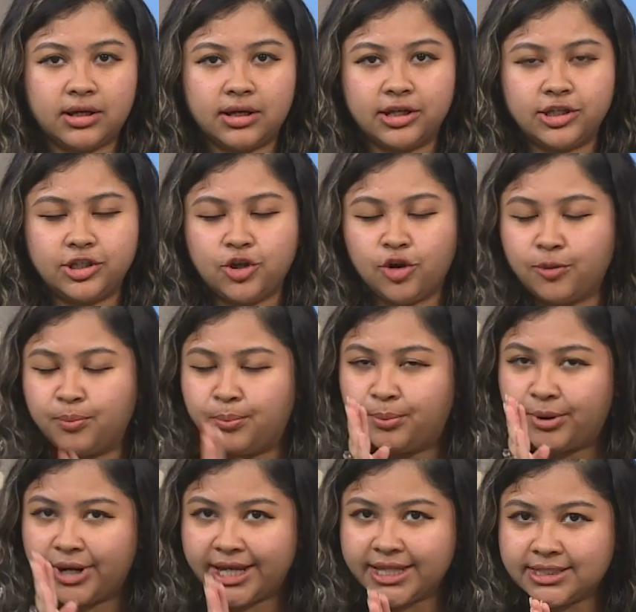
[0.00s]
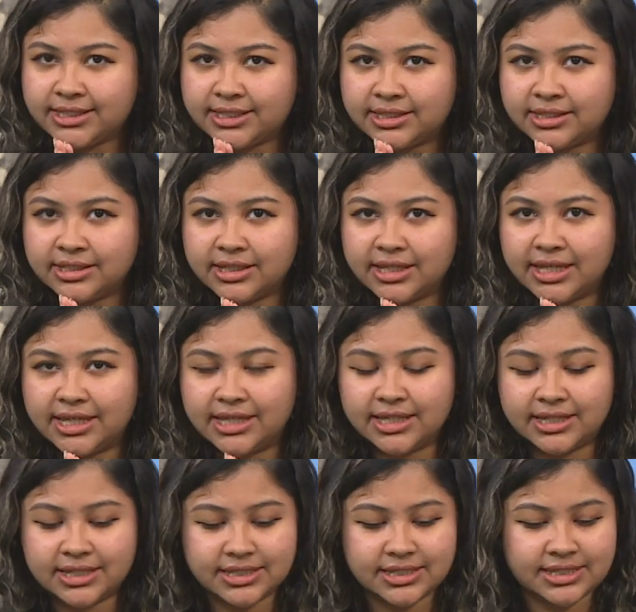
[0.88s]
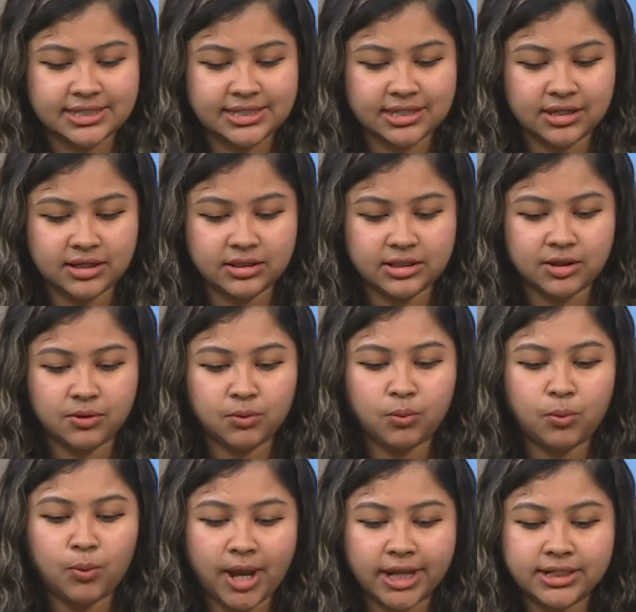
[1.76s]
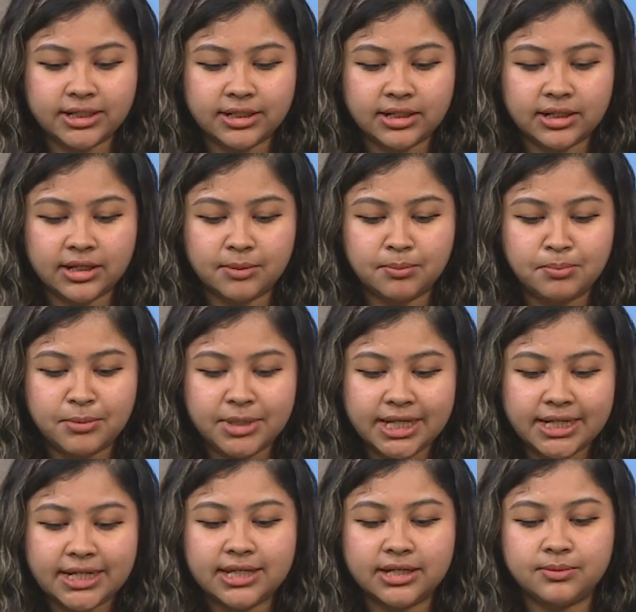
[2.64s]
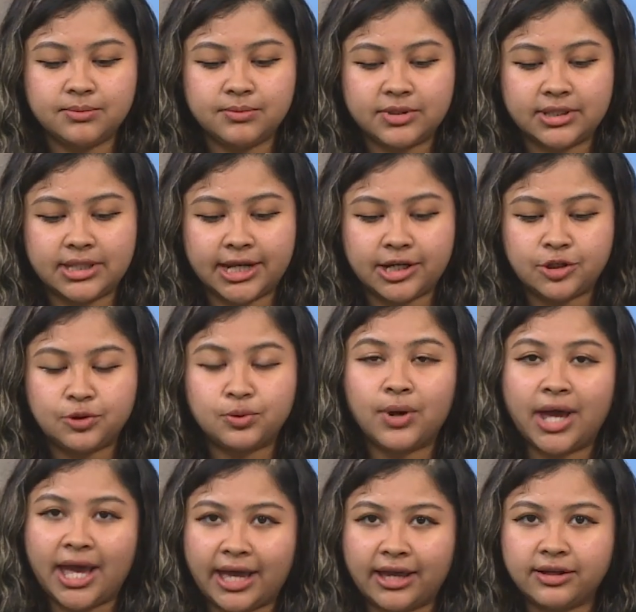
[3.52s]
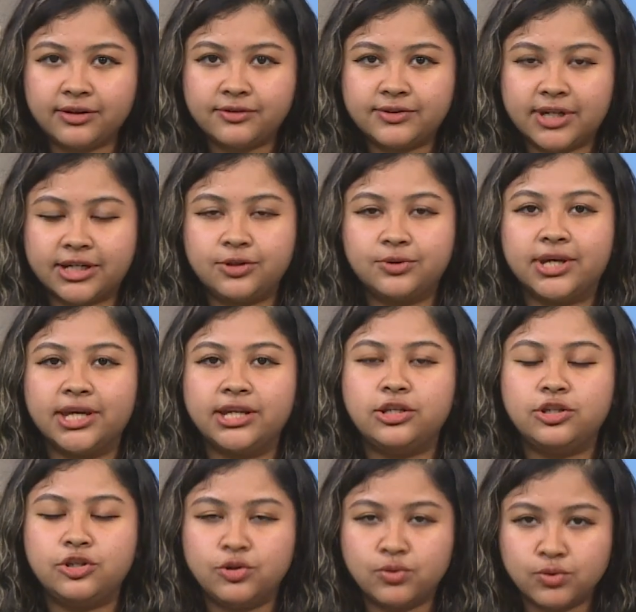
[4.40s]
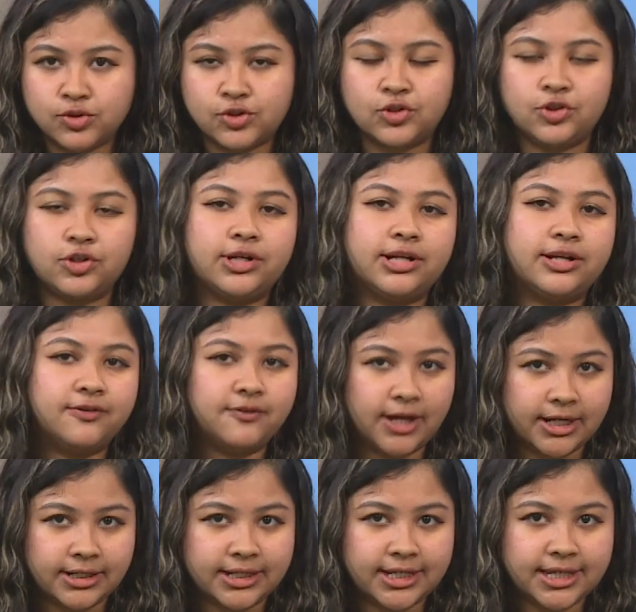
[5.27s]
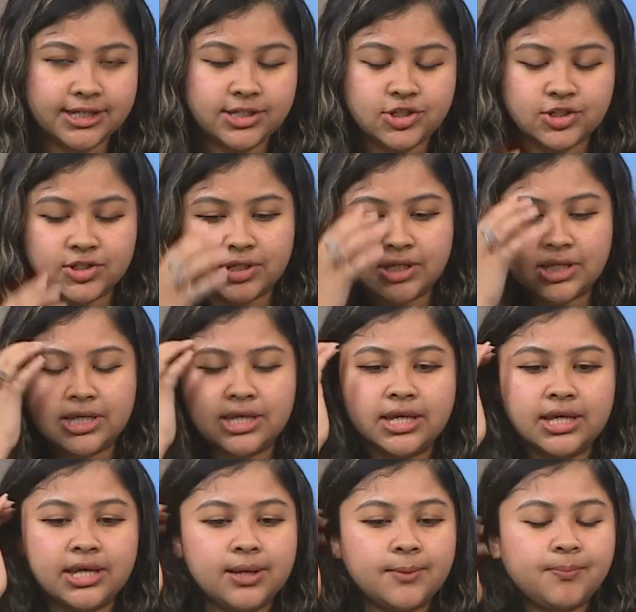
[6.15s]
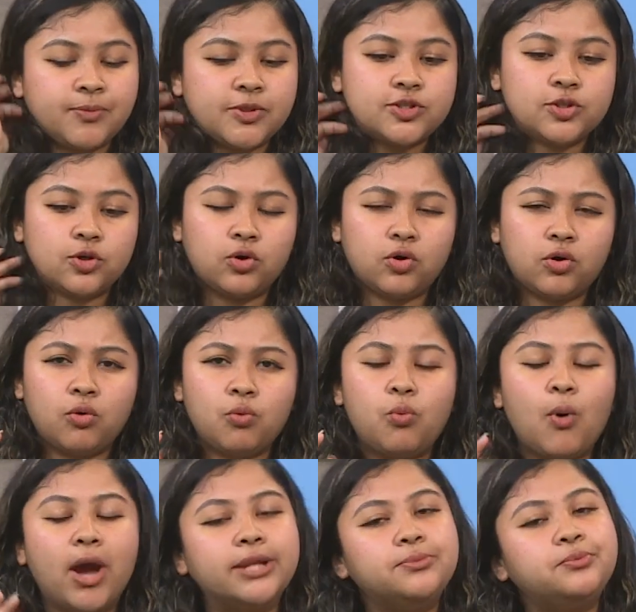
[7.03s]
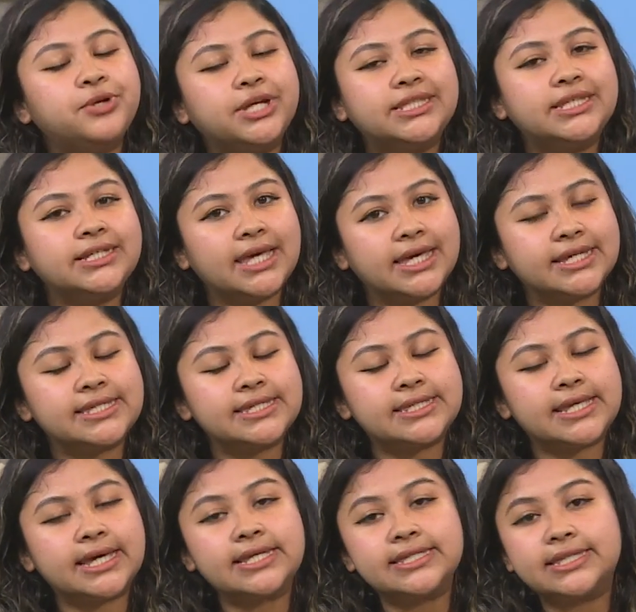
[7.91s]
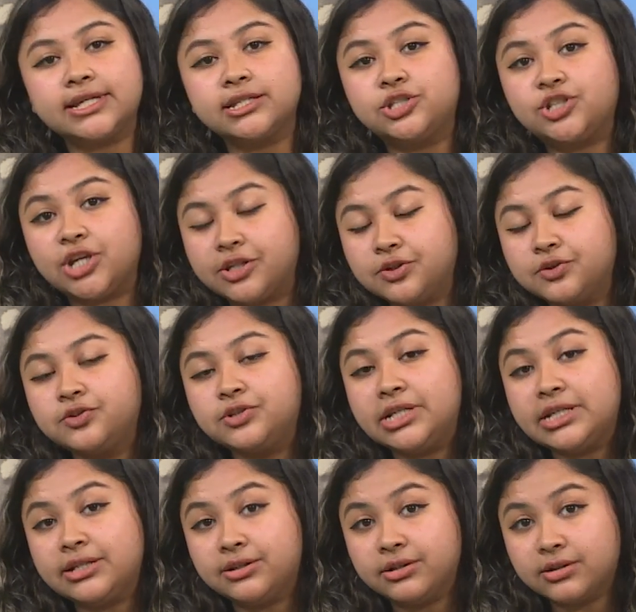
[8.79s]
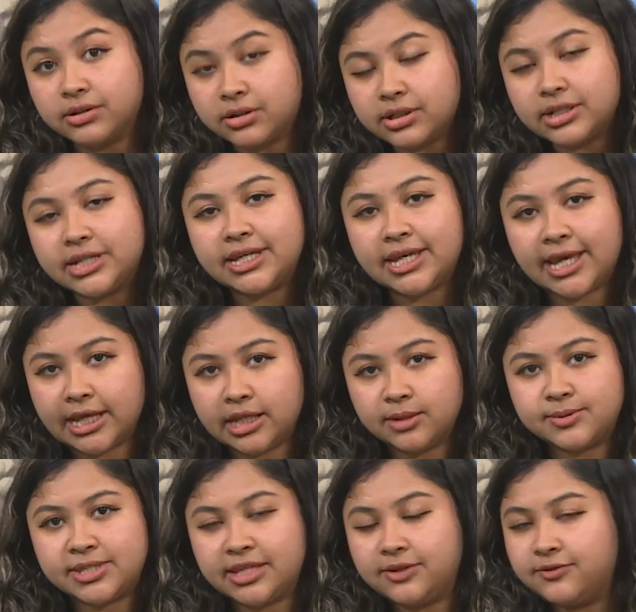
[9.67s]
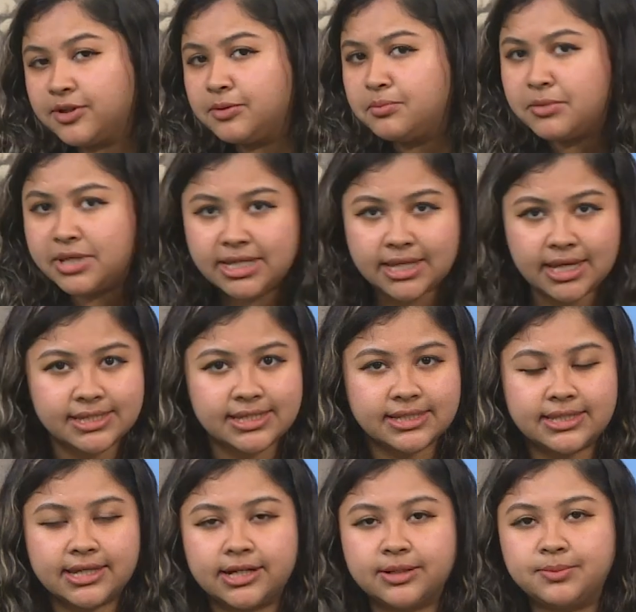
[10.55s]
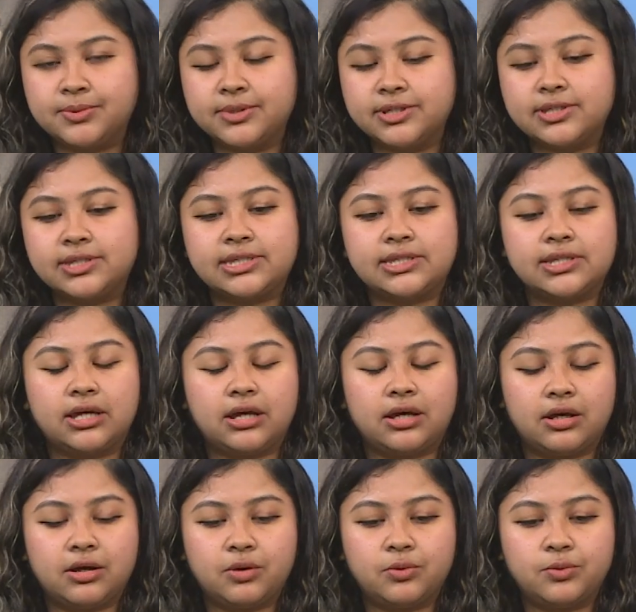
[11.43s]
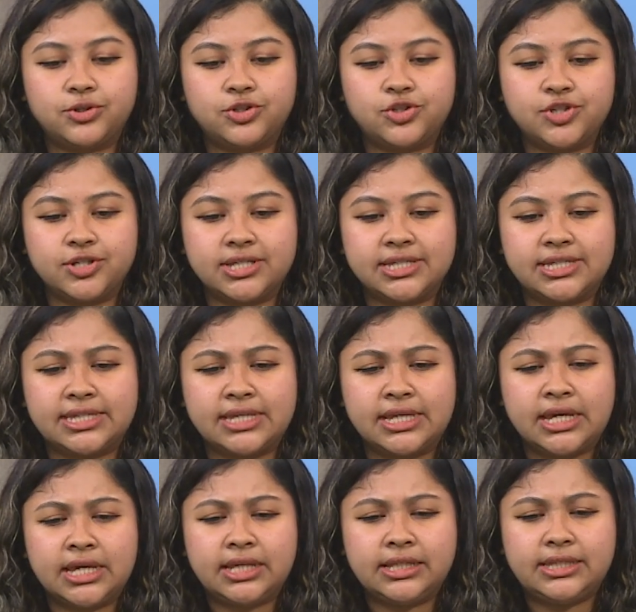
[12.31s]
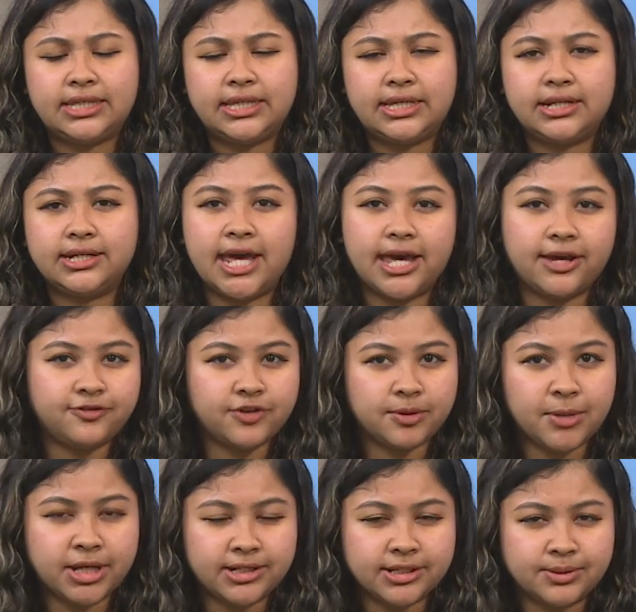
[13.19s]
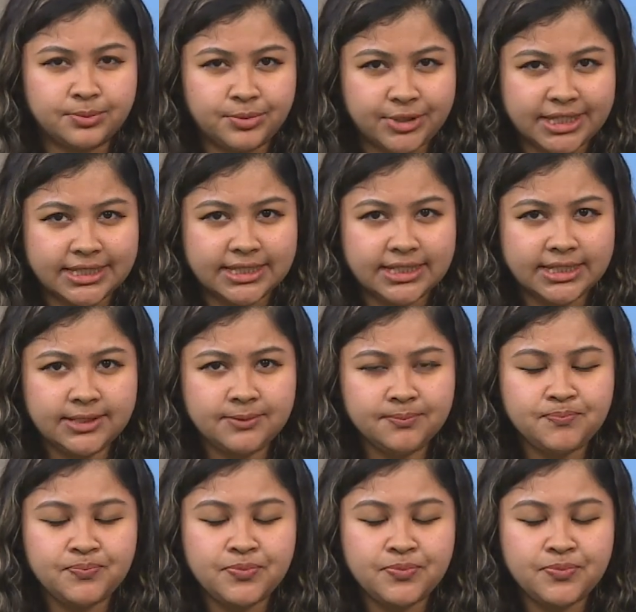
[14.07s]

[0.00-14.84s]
Your breath is the one medium that you have that you can use to your advantage. So one breathing exercise that genuinely really helps even me as a therapist, which is the diaphragmatic breathing.